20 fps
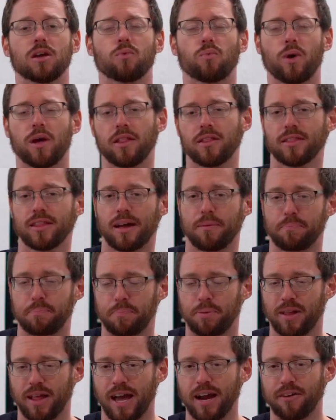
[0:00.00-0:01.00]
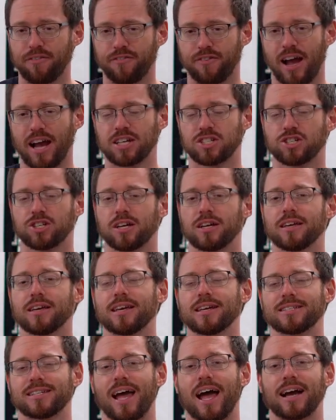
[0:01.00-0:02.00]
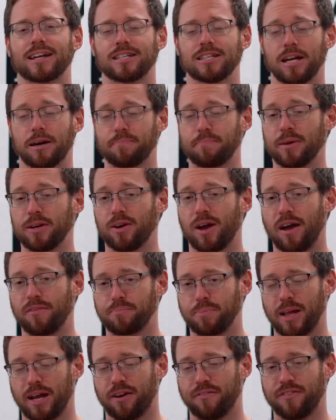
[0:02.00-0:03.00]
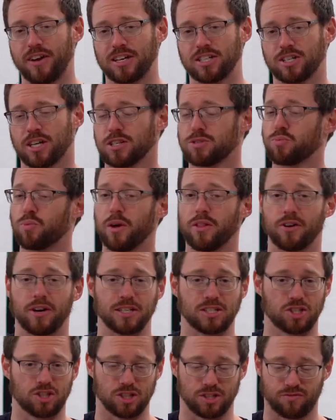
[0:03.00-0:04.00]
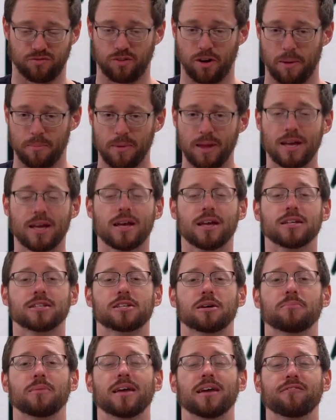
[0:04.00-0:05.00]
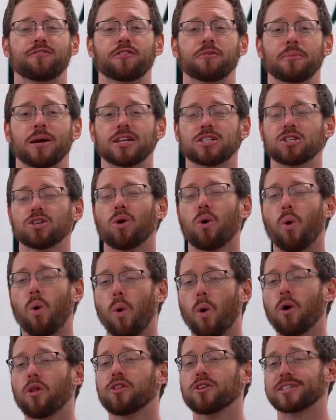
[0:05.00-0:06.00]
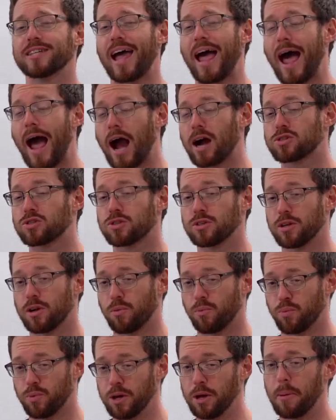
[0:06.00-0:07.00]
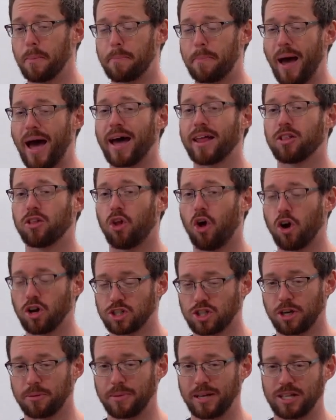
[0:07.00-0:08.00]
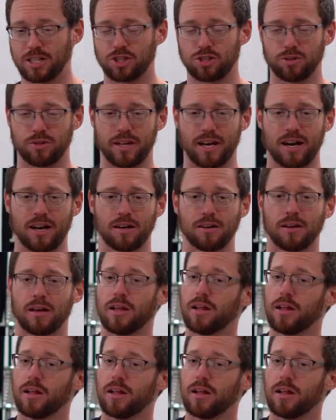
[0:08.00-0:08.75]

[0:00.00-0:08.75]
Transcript: when the plantar fascia is acting up and you have plantar fasciitis, whether it's just from some inflammation or there's actually a real bad long-term issue there,